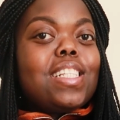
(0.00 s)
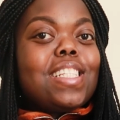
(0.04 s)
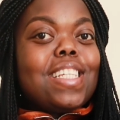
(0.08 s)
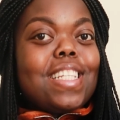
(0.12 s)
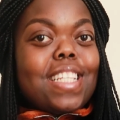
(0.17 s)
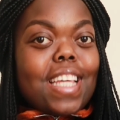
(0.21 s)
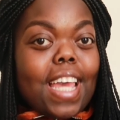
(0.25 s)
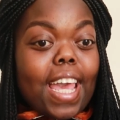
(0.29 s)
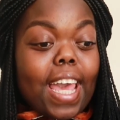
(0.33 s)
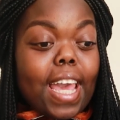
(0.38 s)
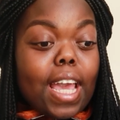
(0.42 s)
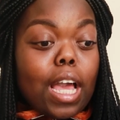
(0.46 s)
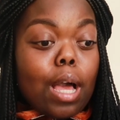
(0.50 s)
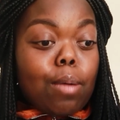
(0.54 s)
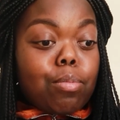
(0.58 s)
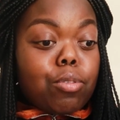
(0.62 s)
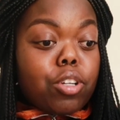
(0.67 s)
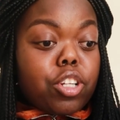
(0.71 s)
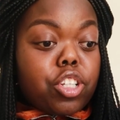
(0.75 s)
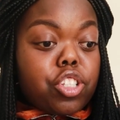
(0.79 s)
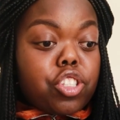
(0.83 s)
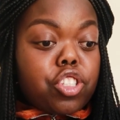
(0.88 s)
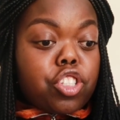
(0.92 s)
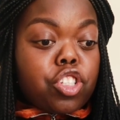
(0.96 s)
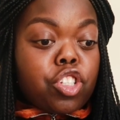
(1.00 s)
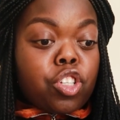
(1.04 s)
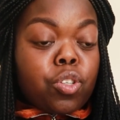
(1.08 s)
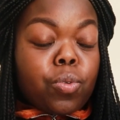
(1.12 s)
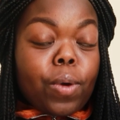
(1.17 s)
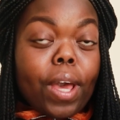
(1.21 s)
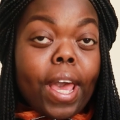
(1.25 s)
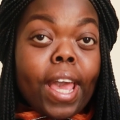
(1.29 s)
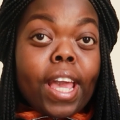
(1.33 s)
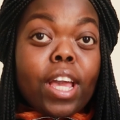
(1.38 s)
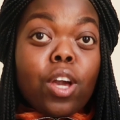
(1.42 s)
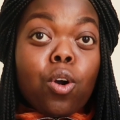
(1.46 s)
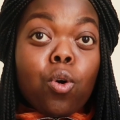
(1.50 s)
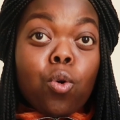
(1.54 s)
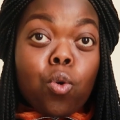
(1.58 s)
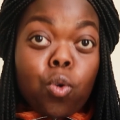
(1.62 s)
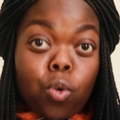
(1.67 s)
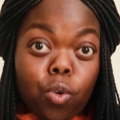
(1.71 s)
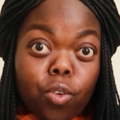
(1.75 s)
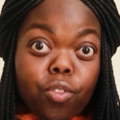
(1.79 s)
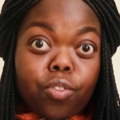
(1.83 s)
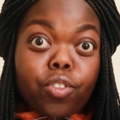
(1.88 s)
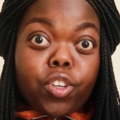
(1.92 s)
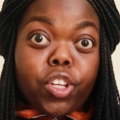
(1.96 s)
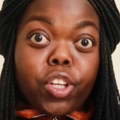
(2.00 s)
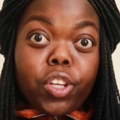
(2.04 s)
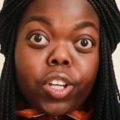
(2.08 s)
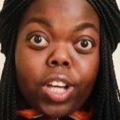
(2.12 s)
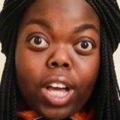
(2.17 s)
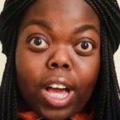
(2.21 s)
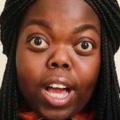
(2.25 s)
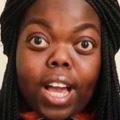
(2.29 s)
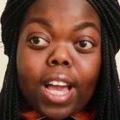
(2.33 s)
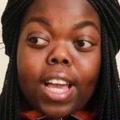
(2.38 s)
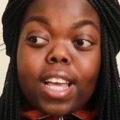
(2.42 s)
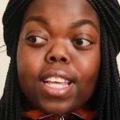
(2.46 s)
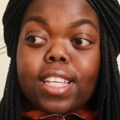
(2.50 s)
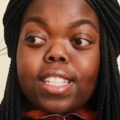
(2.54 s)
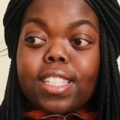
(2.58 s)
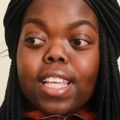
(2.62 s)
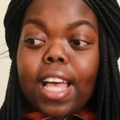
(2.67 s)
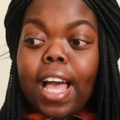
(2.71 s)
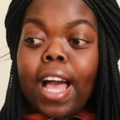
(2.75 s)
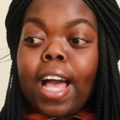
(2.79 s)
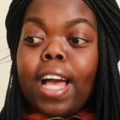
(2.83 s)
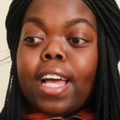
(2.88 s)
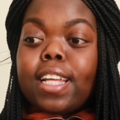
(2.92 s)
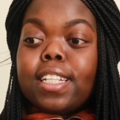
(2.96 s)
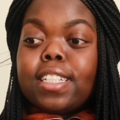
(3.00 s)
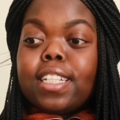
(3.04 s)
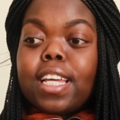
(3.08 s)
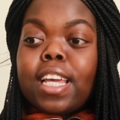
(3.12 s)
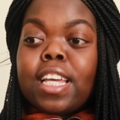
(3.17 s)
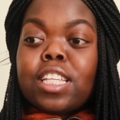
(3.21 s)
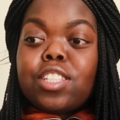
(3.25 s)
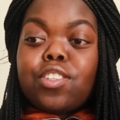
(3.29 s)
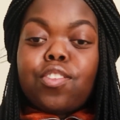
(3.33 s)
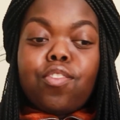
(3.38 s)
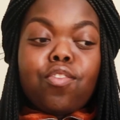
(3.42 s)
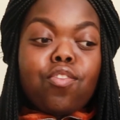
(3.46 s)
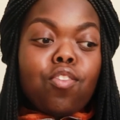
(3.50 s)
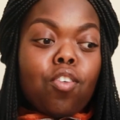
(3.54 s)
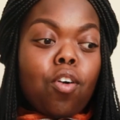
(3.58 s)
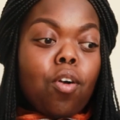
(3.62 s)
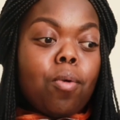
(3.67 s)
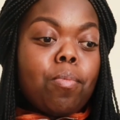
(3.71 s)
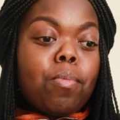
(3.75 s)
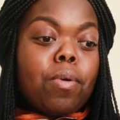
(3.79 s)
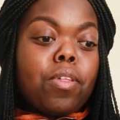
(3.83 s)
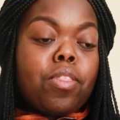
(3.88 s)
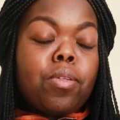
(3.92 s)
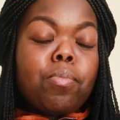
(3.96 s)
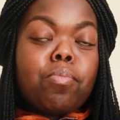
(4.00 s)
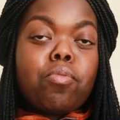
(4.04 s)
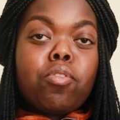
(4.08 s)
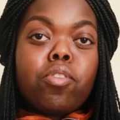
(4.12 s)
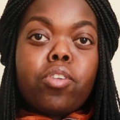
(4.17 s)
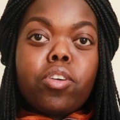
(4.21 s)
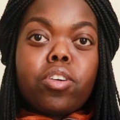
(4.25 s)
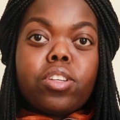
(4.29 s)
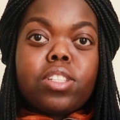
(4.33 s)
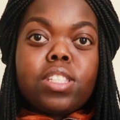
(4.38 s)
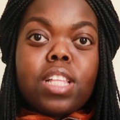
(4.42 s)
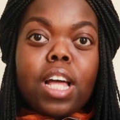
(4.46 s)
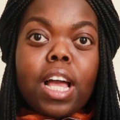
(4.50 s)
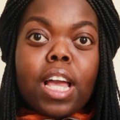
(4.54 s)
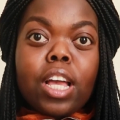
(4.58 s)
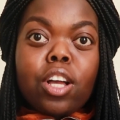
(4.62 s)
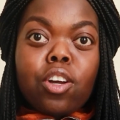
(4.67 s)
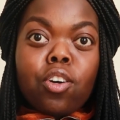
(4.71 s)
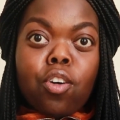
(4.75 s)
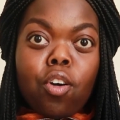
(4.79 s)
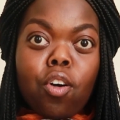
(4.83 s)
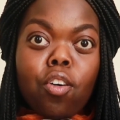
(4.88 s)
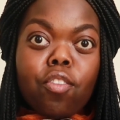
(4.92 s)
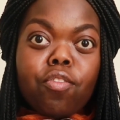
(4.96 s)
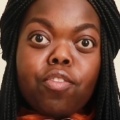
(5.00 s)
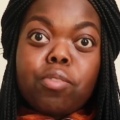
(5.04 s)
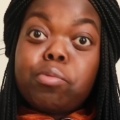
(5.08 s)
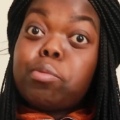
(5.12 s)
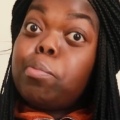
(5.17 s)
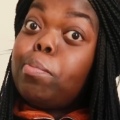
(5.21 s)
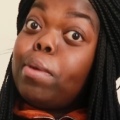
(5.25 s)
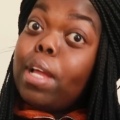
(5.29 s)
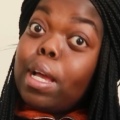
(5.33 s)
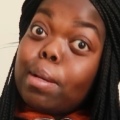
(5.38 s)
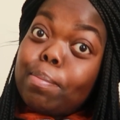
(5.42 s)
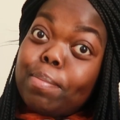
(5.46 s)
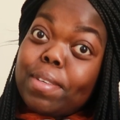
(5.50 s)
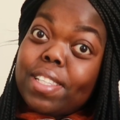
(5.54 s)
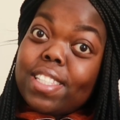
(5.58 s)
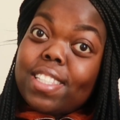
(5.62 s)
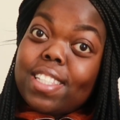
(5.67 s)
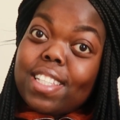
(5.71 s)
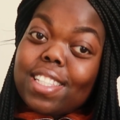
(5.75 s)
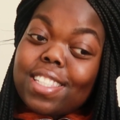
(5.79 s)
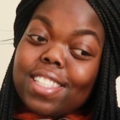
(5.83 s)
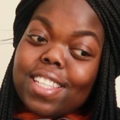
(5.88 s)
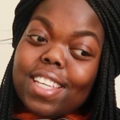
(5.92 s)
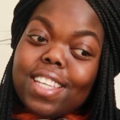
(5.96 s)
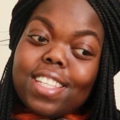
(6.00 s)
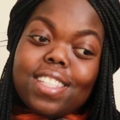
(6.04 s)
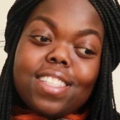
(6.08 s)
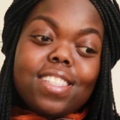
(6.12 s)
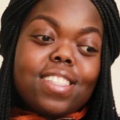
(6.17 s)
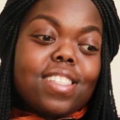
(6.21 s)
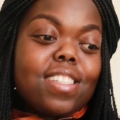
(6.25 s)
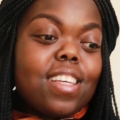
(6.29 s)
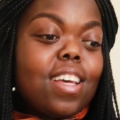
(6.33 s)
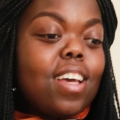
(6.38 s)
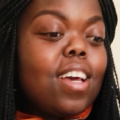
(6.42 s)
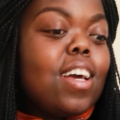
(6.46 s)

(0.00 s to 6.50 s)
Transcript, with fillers: Today I'm going to do a haul for you guys and it's from the products that I've got from black businesses.